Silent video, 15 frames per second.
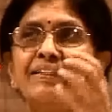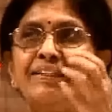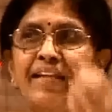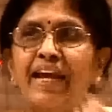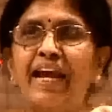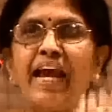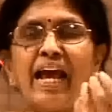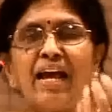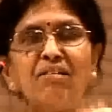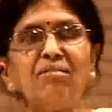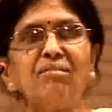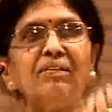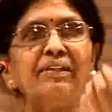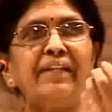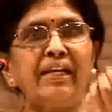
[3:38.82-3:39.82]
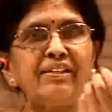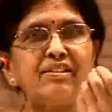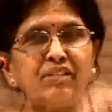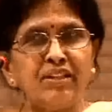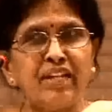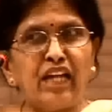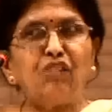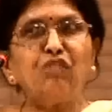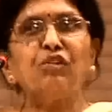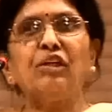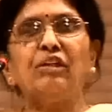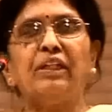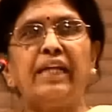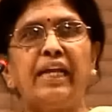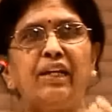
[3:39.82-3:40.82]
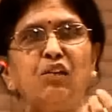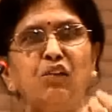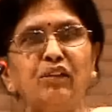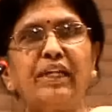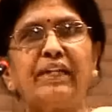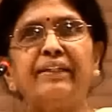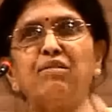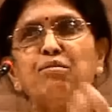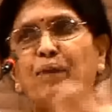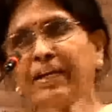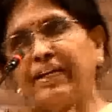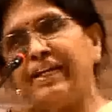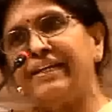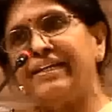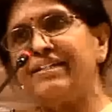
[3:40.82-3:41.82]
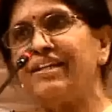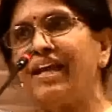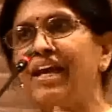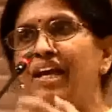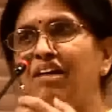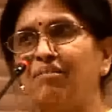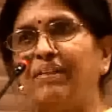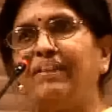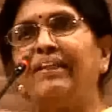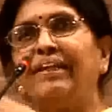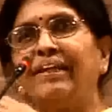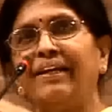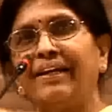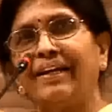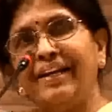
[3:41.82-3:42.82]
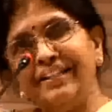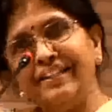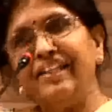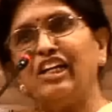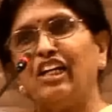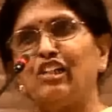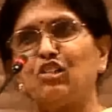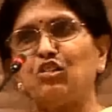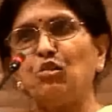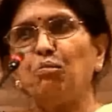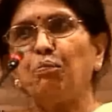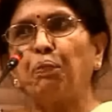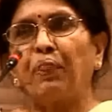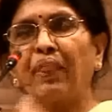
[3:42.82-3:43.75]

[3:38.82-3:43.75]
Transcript: they know that the market is with Hindi also,